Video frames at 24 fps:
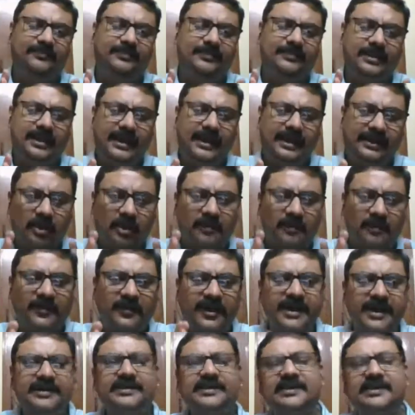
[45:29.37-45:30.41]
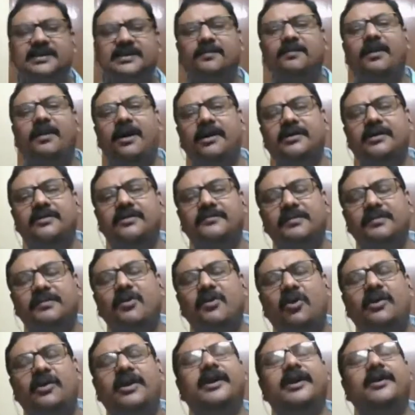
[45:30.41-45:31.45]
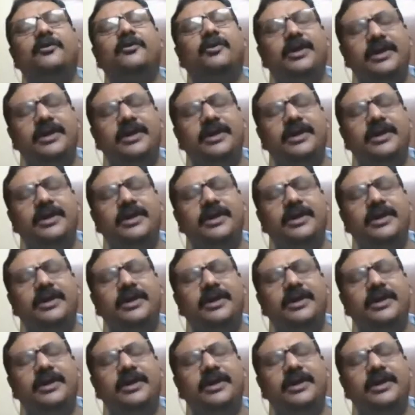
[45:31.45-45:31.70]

It operates as part of the mock heroic,